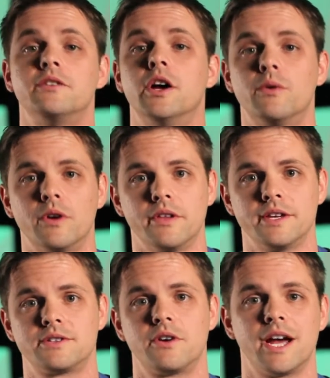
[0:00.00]
nowhere
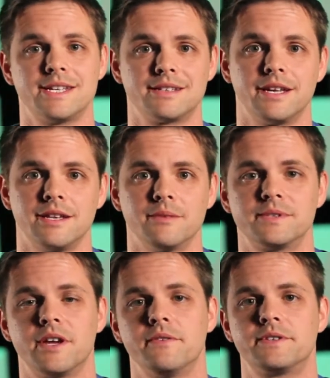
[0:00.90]
they start isolating
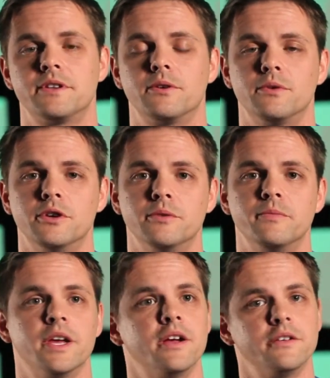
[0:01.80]
themselves to their room,